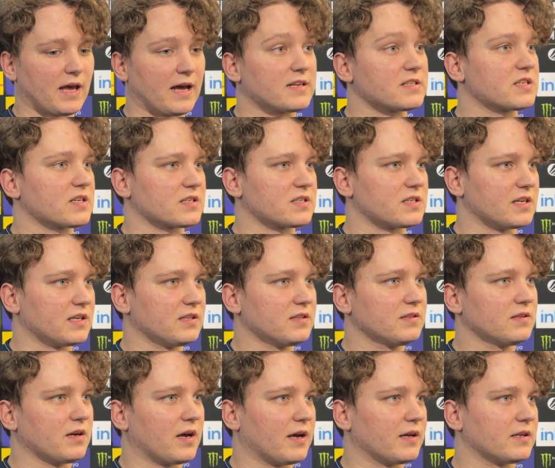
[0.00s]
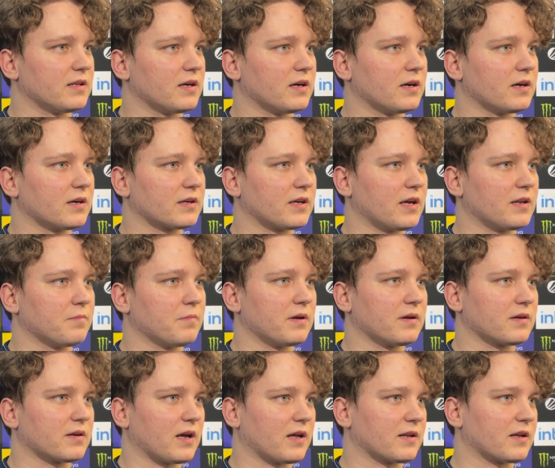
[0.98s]
succeed and
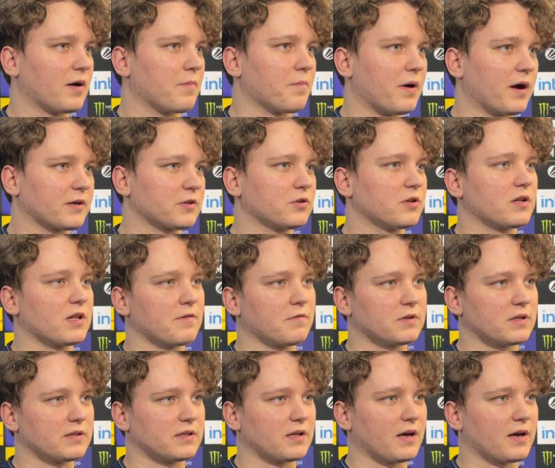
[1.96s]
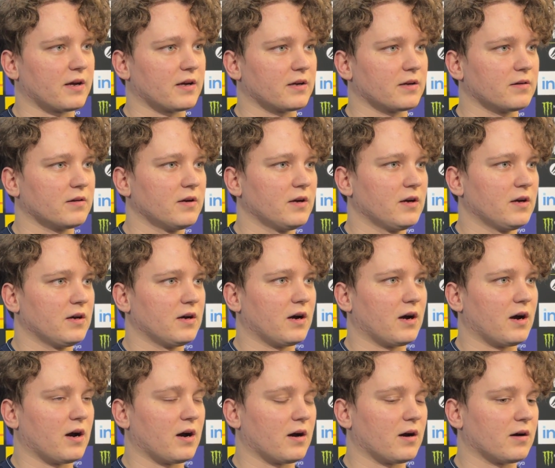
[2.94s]
can come back to the level that I
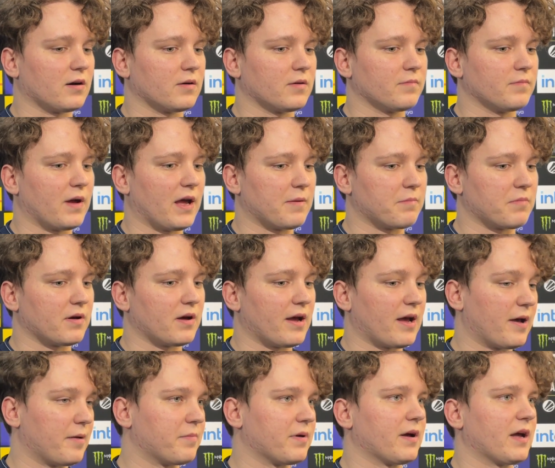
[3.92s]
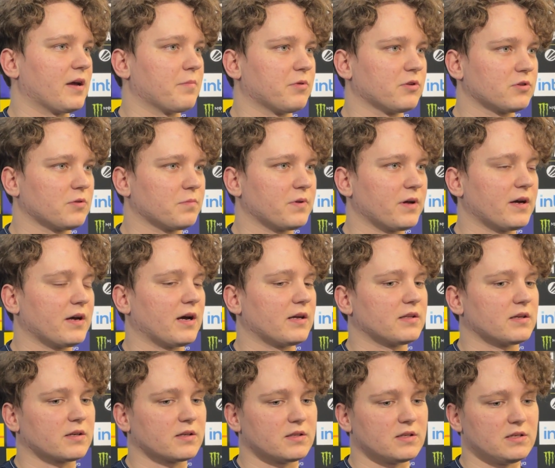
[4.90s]
am able to play. I
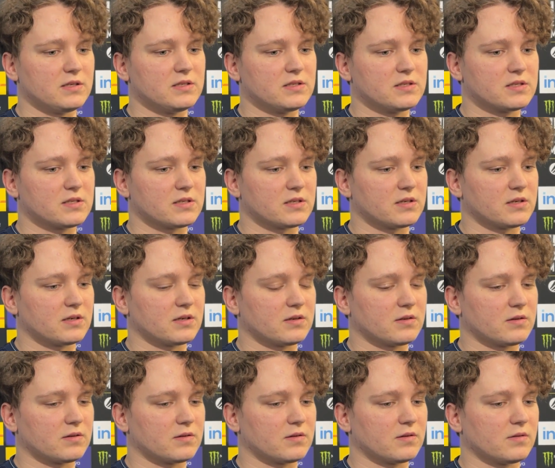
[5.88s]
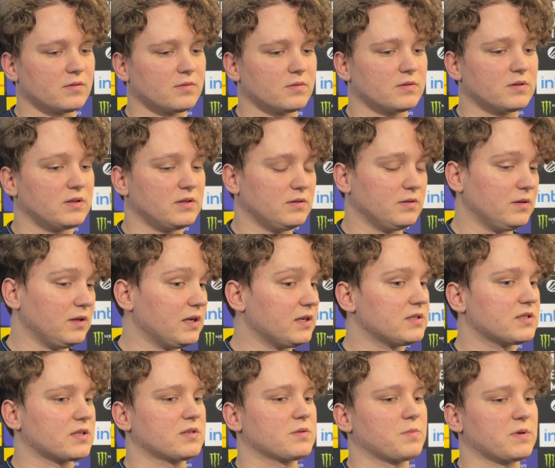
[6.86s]
think these
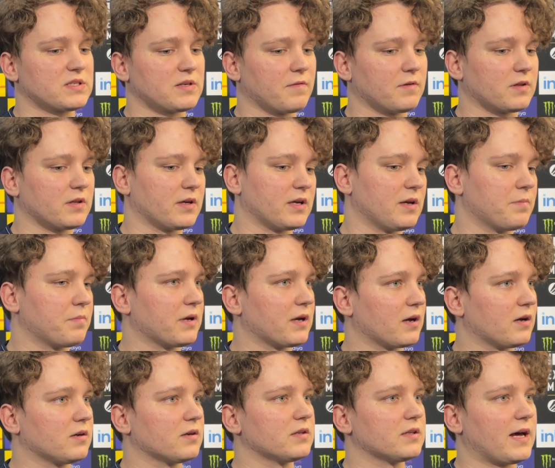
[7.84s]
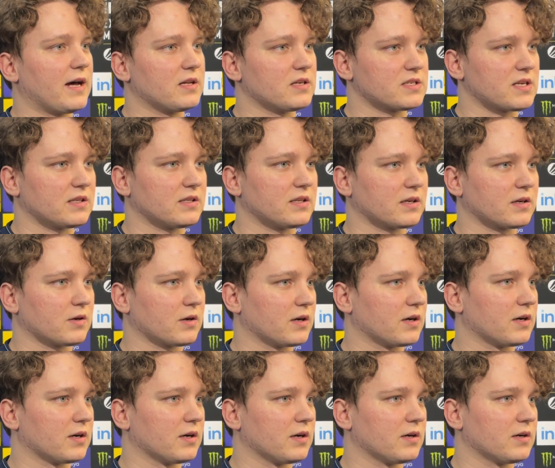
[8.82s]
specifically EPL and Dallas. I think
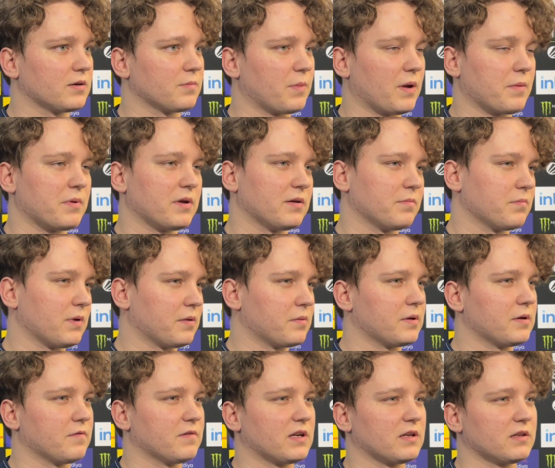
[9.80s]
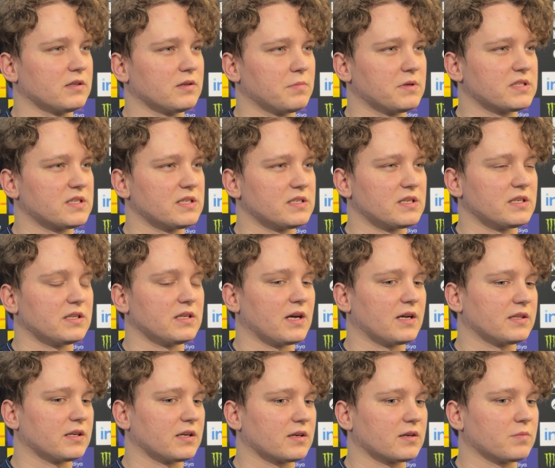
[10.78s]
maybe even a little bit CCT. I
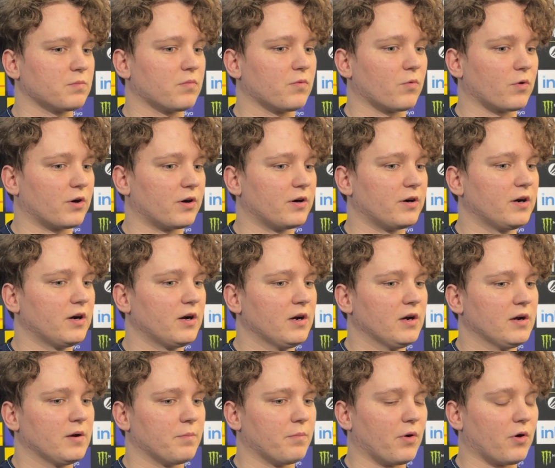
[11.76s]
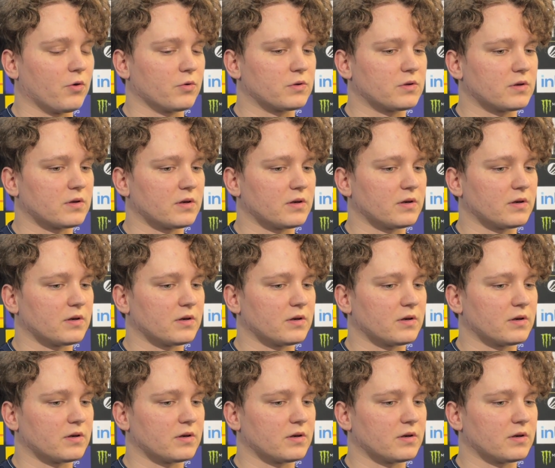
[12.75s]
think were both.